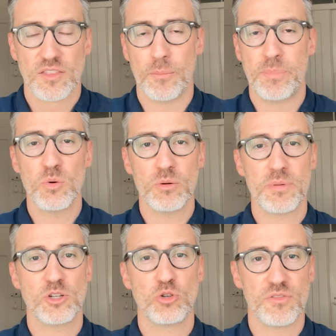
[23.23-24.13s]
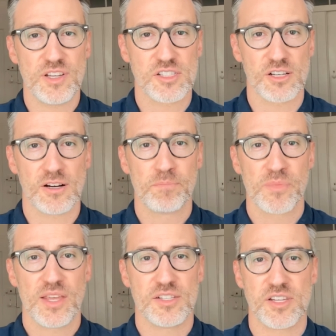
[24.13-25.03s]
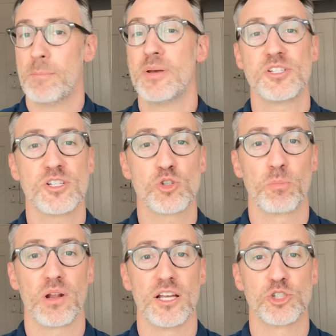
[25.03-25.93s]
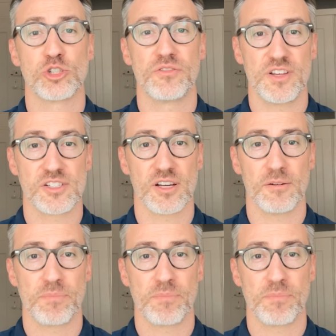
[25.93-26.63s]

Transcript: The B1, B2 visa is a business or pleasure visa.